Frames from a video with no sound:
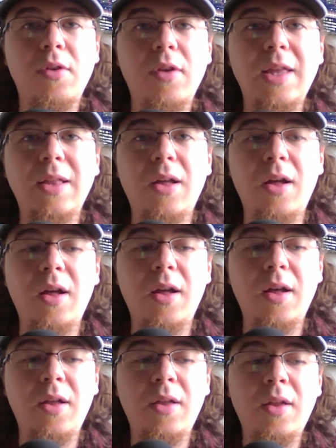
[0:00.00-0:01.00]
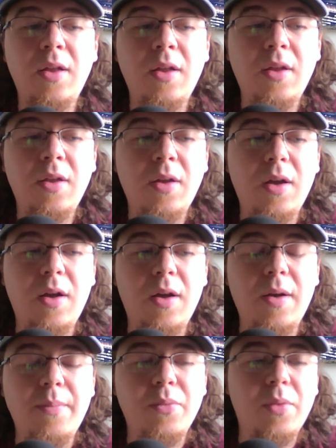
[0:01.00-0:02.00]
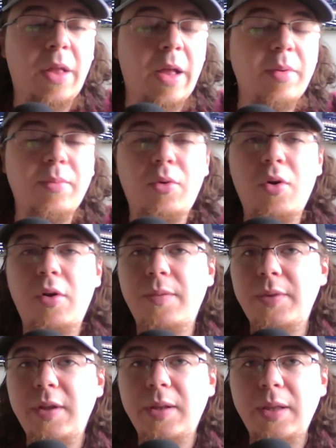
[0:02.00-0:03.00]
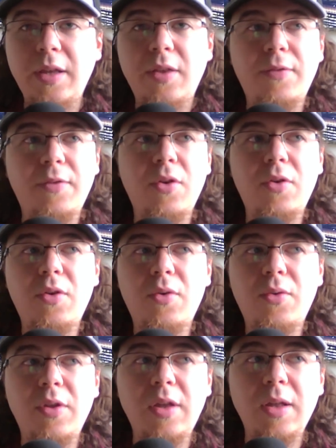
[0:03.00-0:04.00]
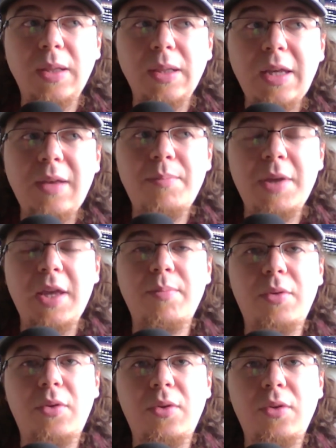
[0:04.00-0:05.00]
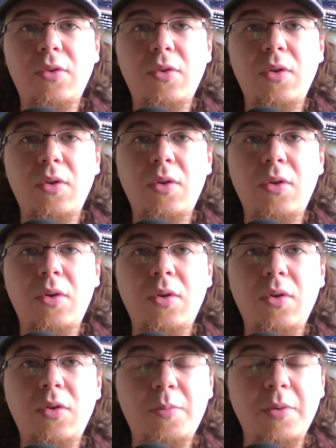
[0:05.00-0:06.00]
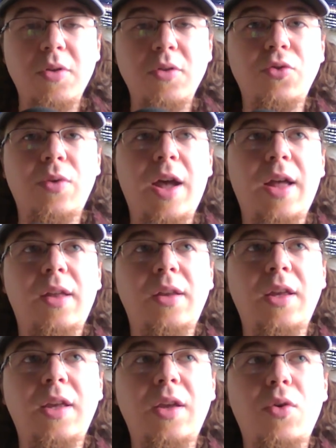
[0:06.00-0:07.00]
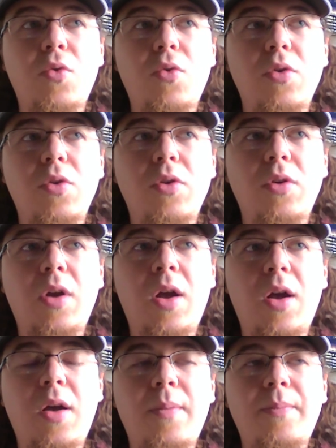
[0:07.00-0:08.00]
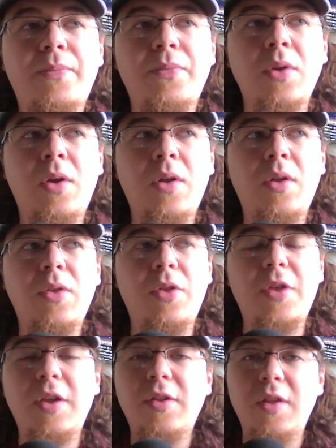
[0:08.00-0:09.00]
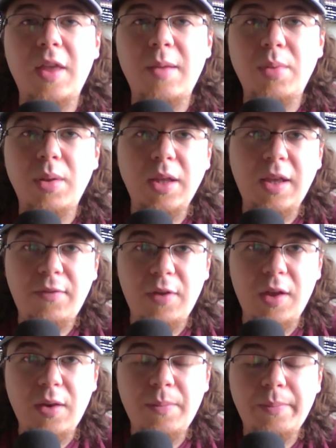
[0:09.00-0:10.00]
a lot of people call them the elites. If you don't know the elite people's spirituality or the things that they believe in,